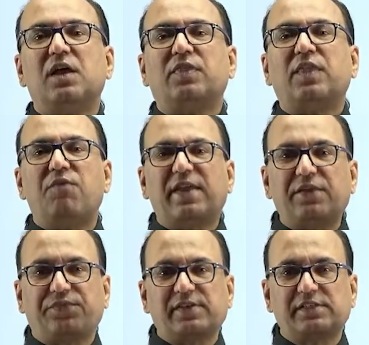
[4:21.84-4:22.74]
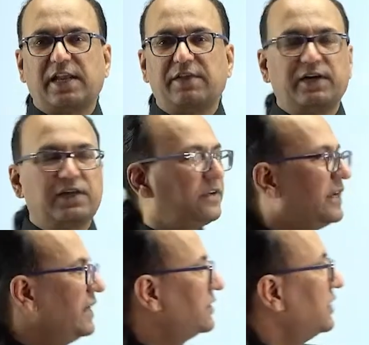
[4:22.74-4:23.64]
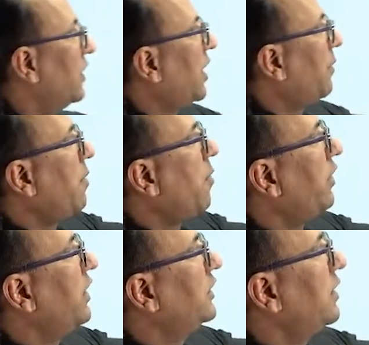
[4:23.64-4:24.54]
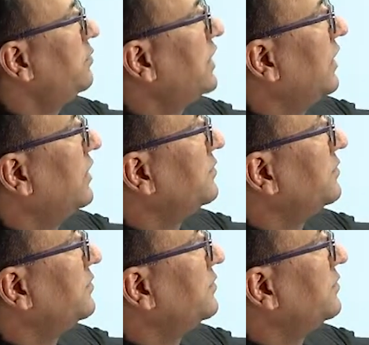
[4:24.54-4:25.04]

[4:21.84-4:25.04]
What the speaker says: The very first derivative is the primordial germ cell.